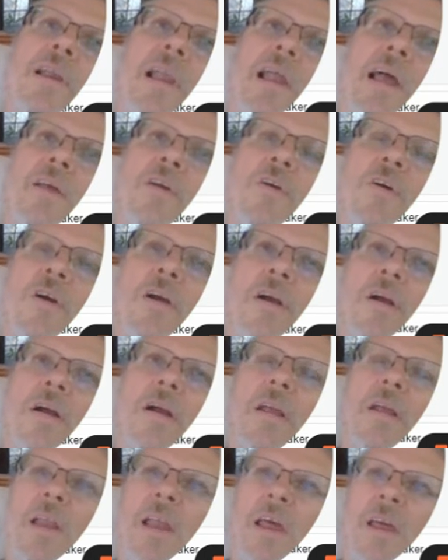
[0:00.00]
Let
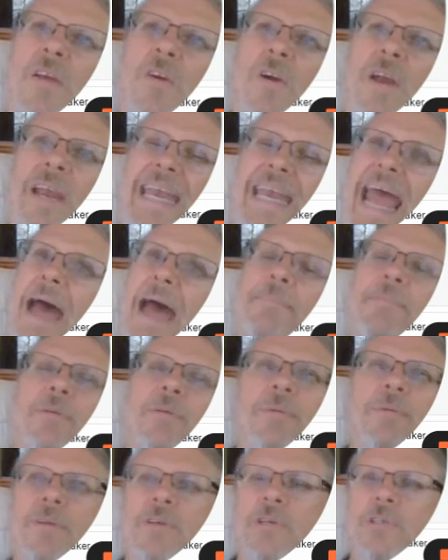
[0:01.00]
your
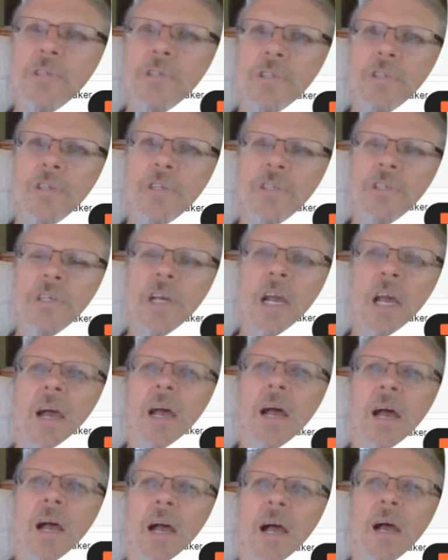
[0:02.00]
adaptable users
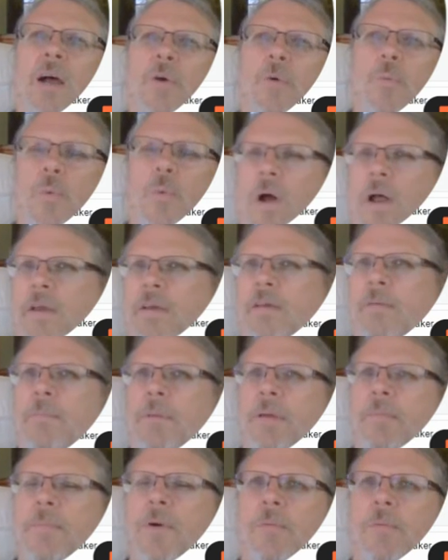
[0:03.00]
who want to
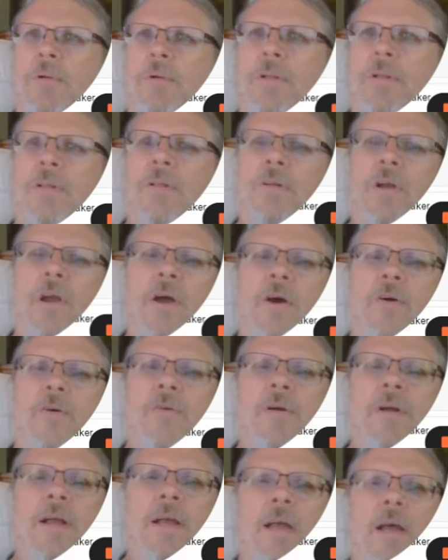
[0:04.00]
be mobile
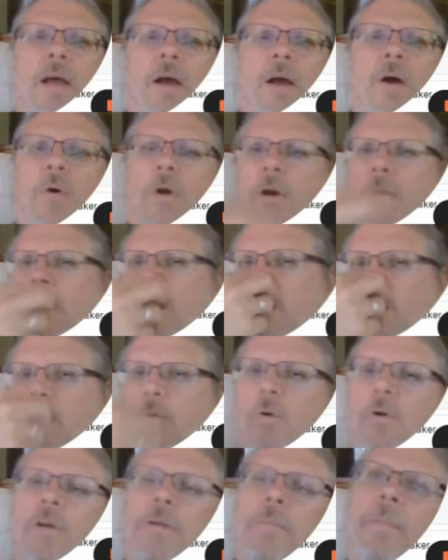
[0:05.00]
go, or
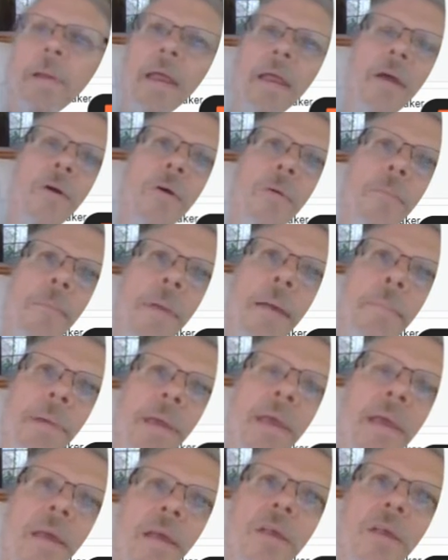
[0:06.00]

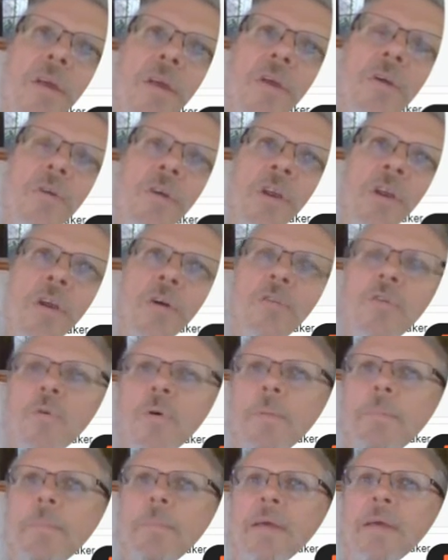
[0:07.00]
maybe
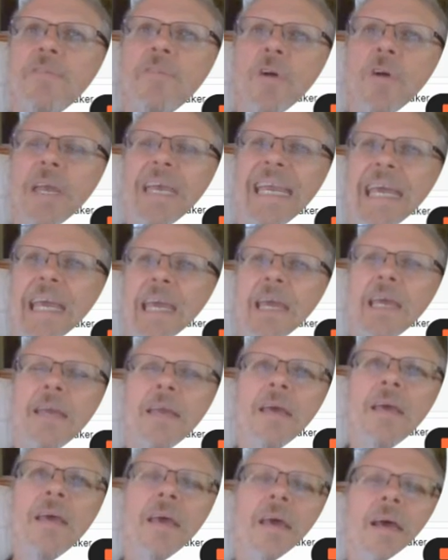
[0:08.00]
do it based on
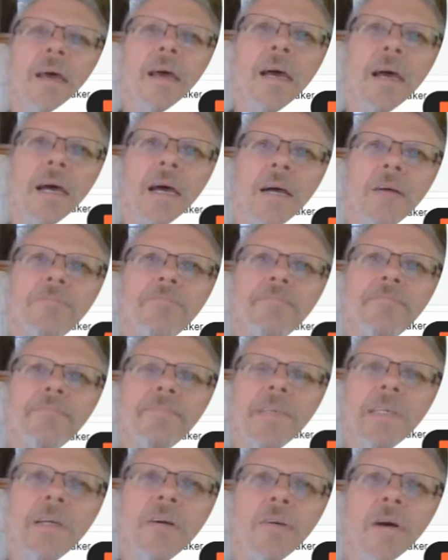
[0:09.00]
need.
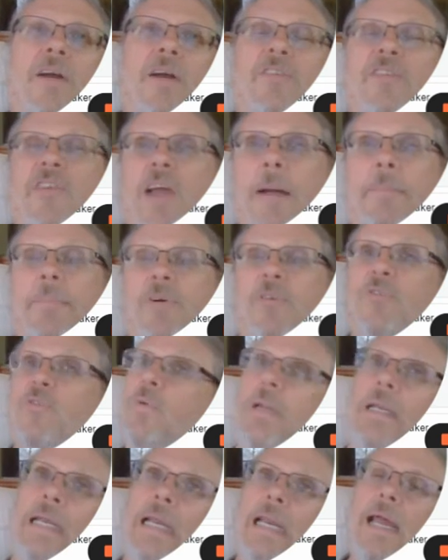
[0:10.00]
Our shoppers
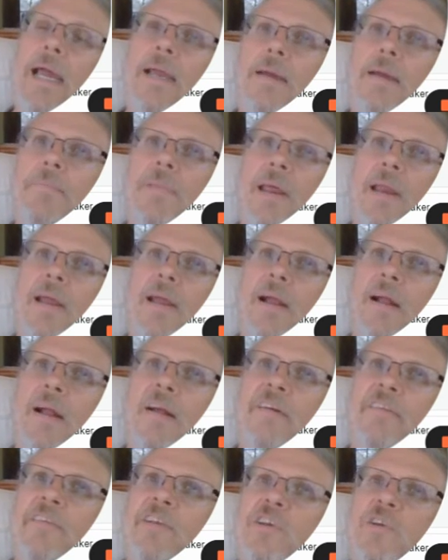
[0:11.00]
really like updating
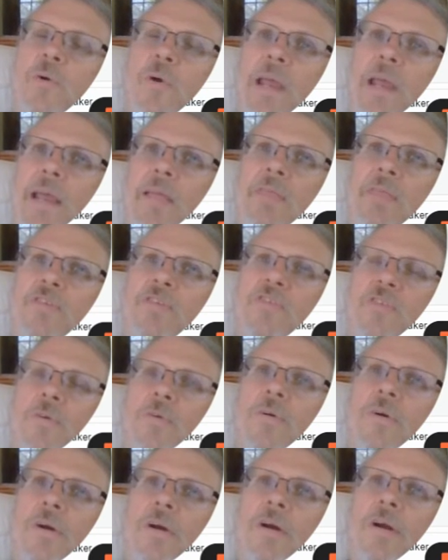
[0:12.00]
our inventory in the
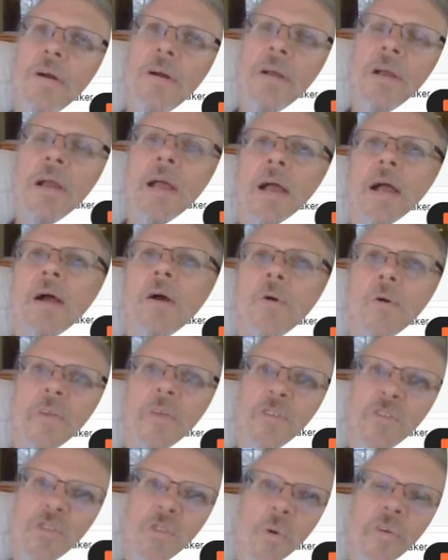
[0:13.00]
store or
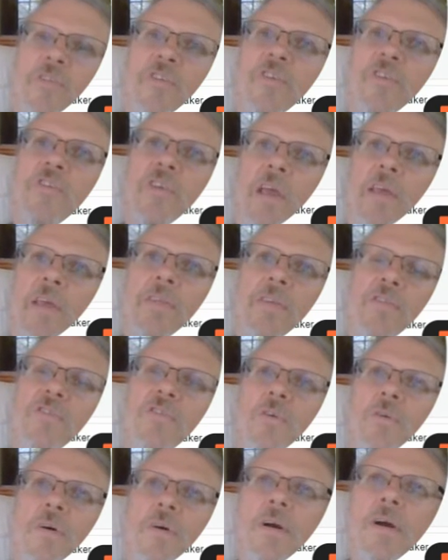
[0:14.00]
the sources in the
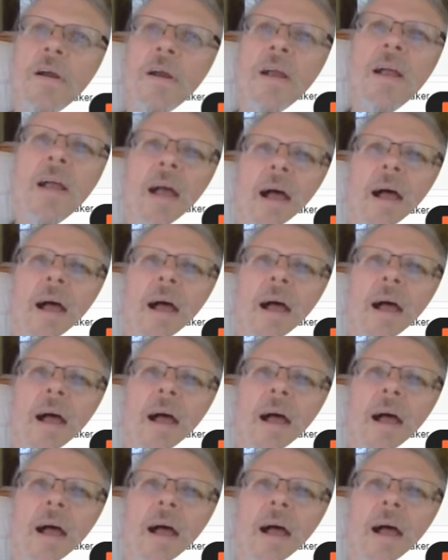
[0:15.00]
store.